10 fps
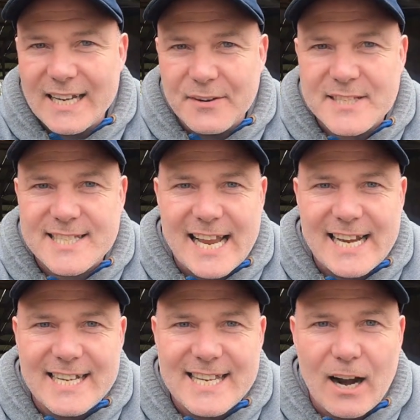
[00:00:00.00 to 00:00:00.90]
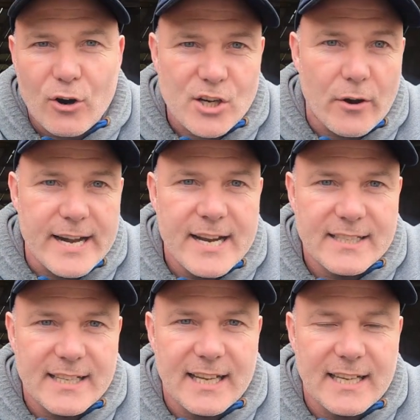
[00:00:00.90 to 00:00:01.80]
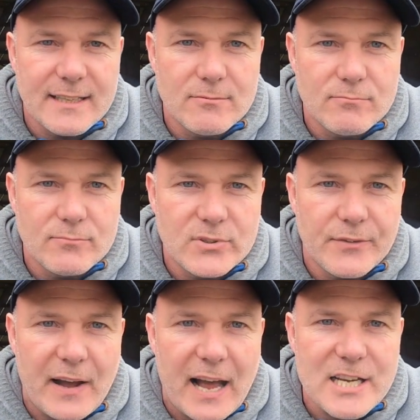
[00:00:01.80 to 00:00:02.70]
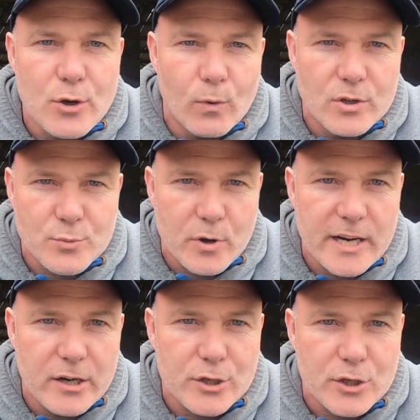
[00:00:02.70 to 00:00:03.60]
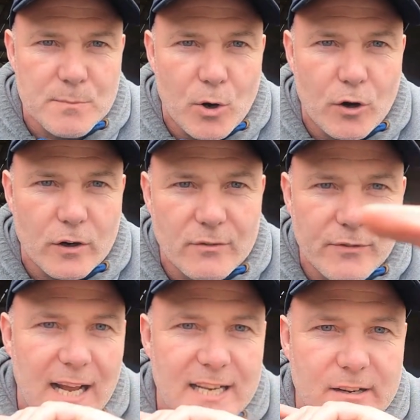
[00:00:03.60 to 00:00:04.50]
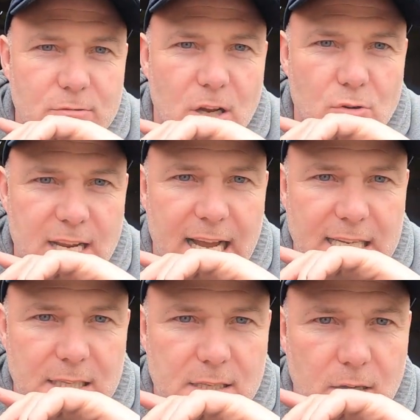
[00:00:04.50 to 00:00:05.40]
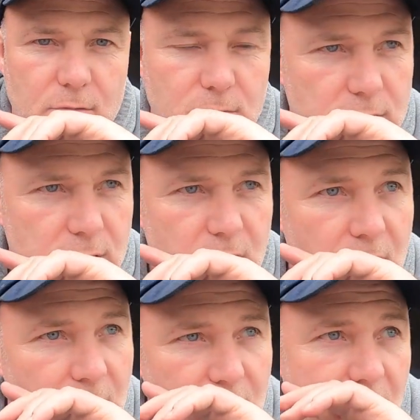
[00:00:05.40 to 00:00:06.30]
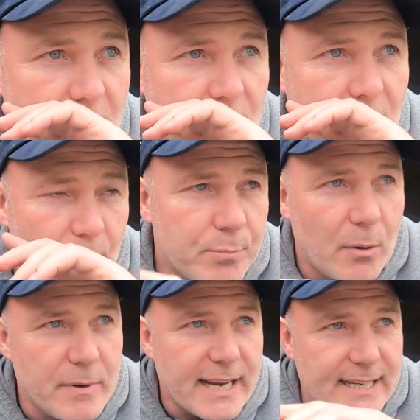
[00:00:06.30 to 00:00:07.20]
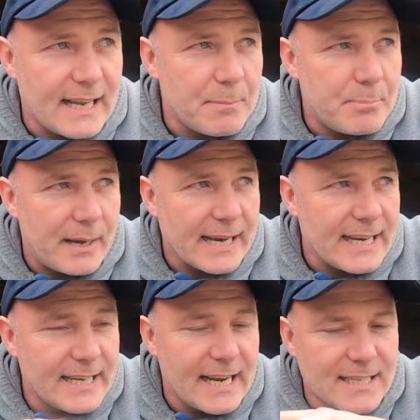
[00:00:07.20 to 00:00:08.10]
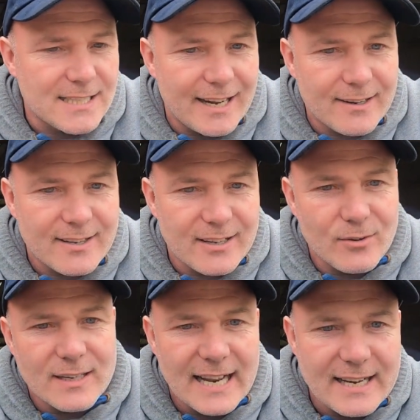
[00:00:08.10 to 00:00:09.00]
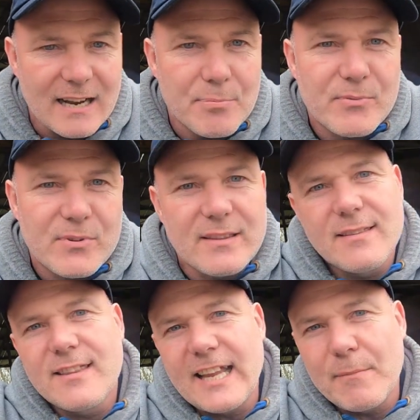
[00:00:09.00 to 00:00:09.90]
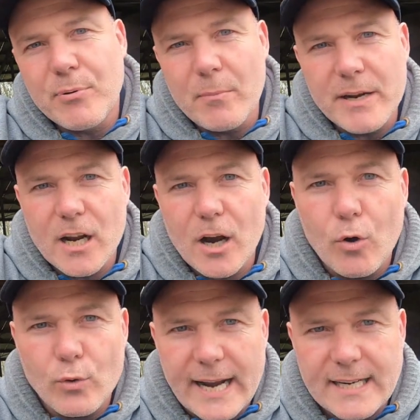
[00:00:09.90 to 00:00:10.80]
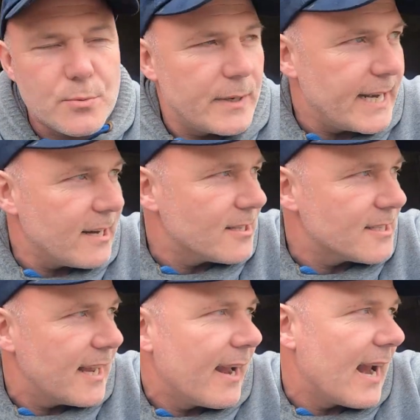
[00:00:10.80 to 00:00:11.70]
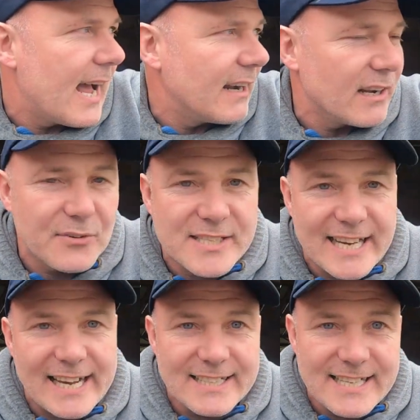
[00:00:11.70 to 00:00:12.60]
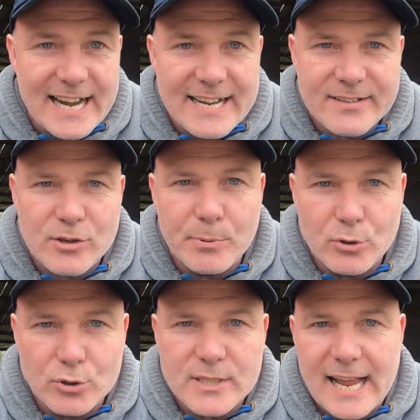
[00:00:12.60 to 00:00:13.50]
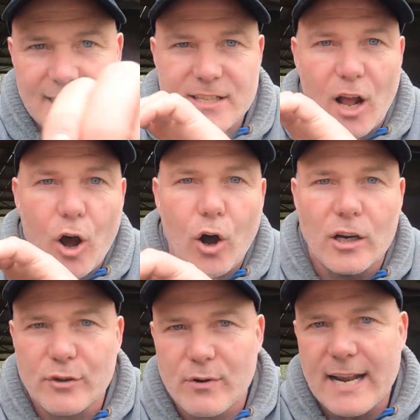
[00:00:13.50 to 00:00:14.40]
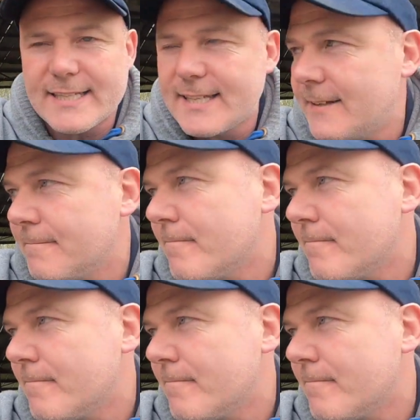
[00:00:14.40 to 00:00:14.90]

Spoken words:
they've set it down, or sorry, the valuers were here this morning valuing those cattle, so I'll probably get that back in the next day or two, and then they'll probably go next week, I'd say. And they've set a date to blood test all the rest.